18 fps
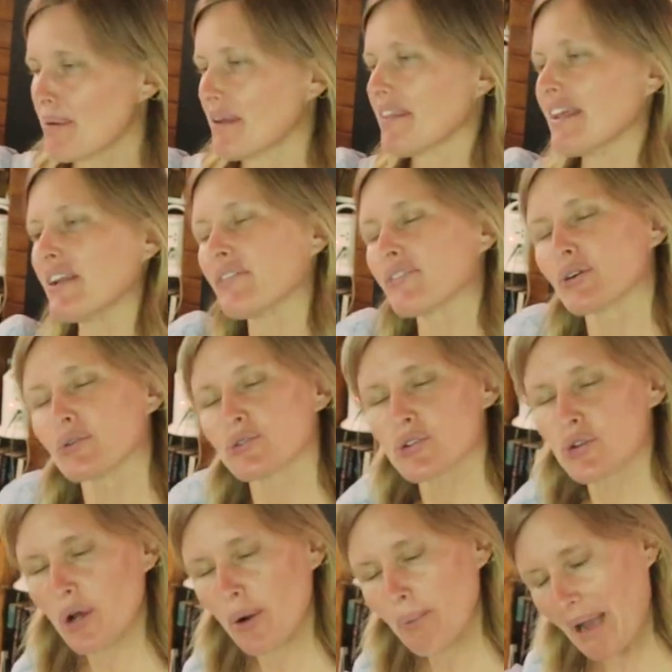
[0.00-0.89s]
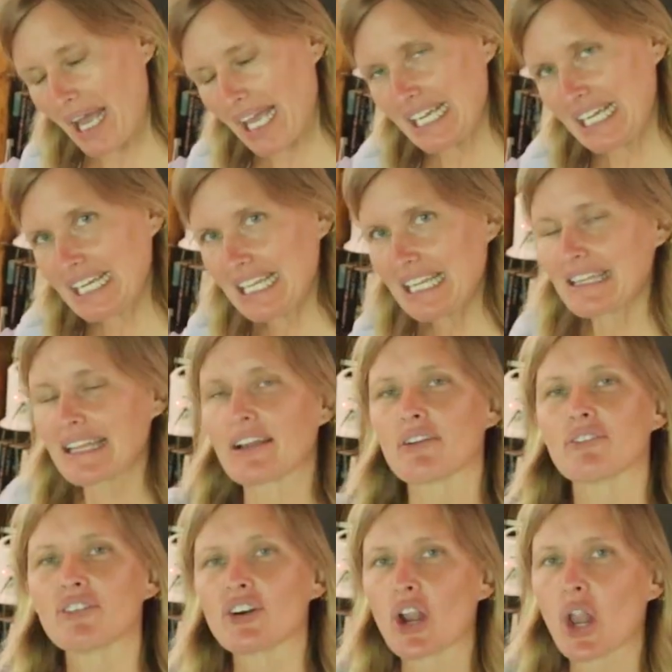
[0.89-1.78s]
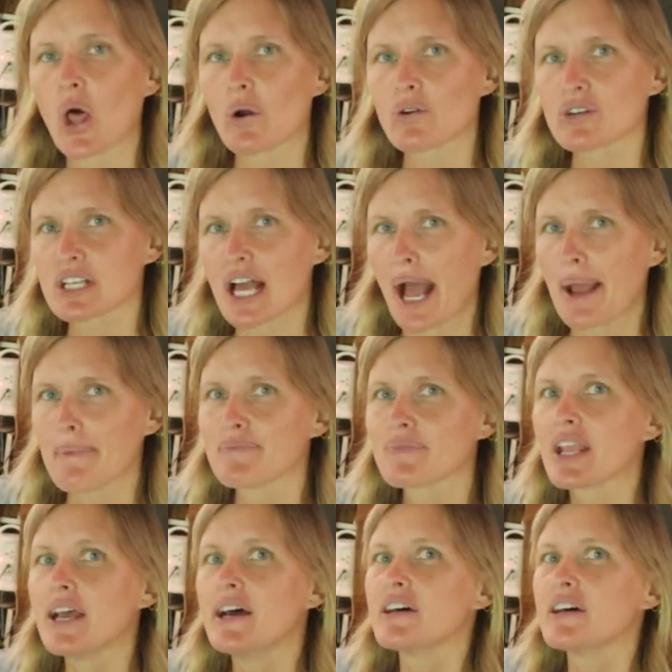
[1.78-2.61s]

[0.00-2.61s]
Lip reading: but then of course you're not paying anything for a long time.